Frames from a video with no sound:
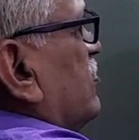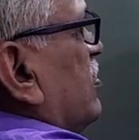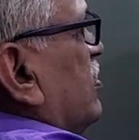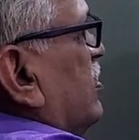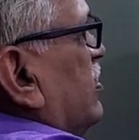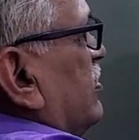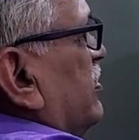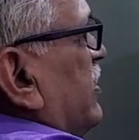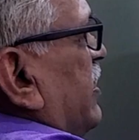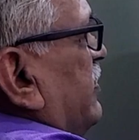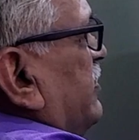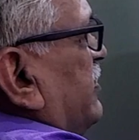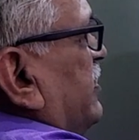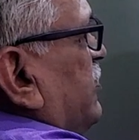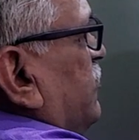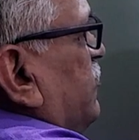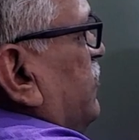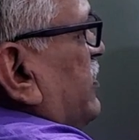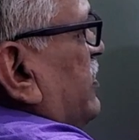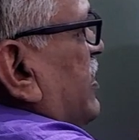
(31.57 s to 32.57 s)
that
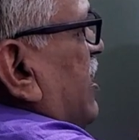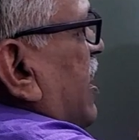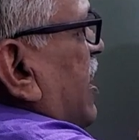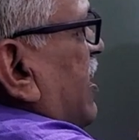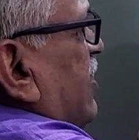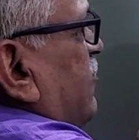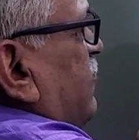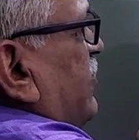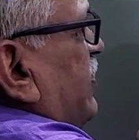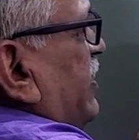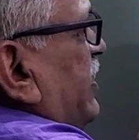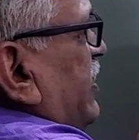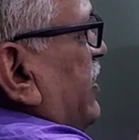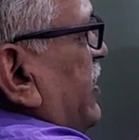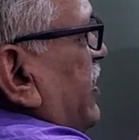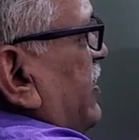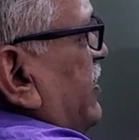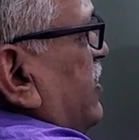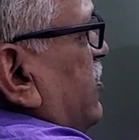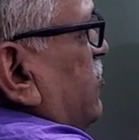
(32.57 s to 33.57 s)
given I we can
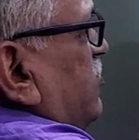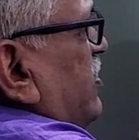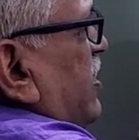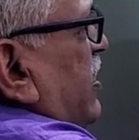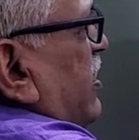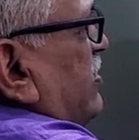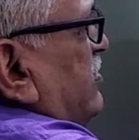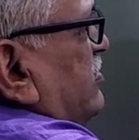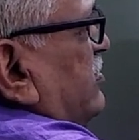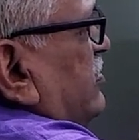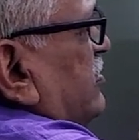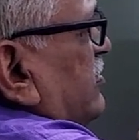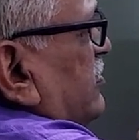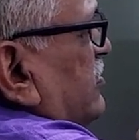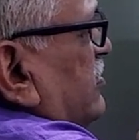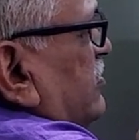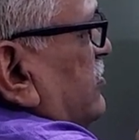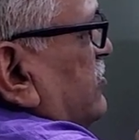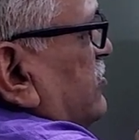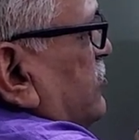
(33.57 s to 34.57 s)
write down as
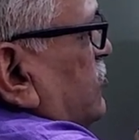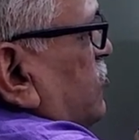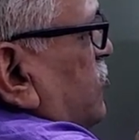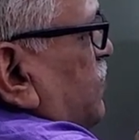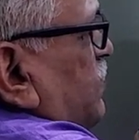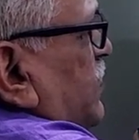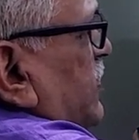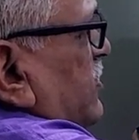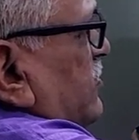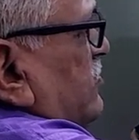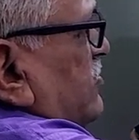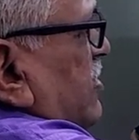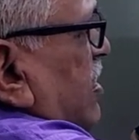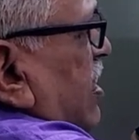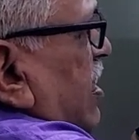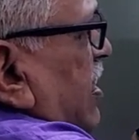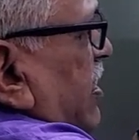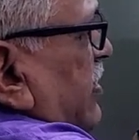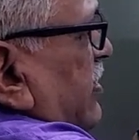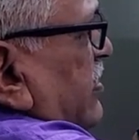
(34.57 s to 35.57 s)
0 plus
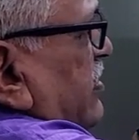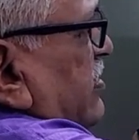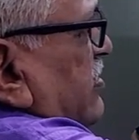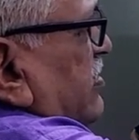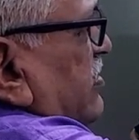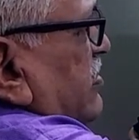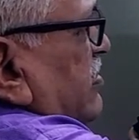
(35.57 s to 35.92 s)
I.